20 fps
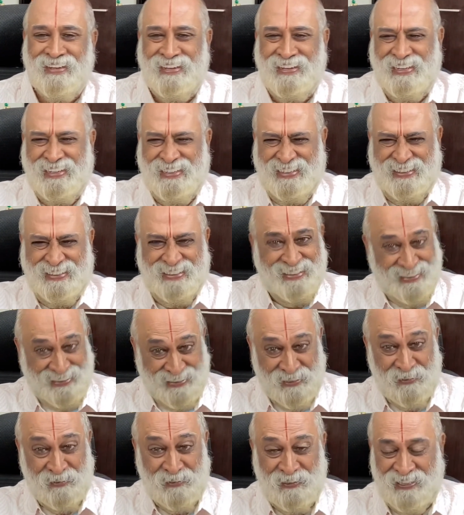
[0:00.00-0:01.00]

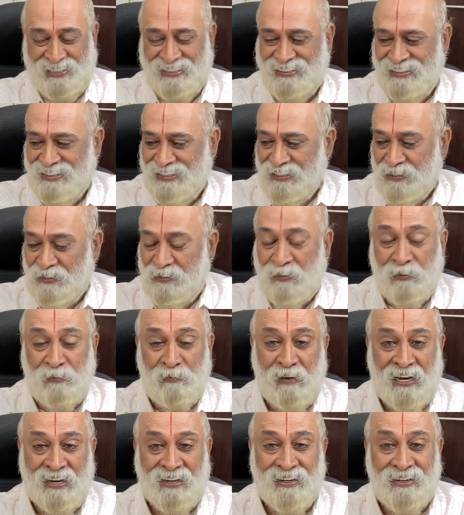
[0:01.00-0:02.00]

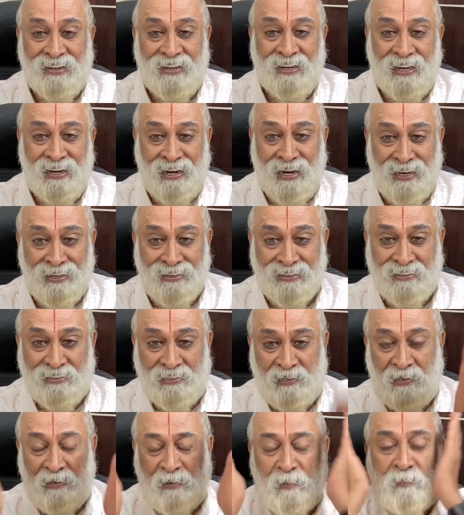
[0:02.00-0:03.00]
Good one. I liked
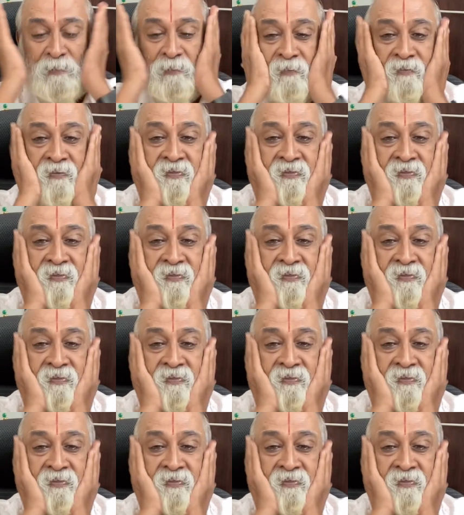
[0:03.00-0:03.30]
it.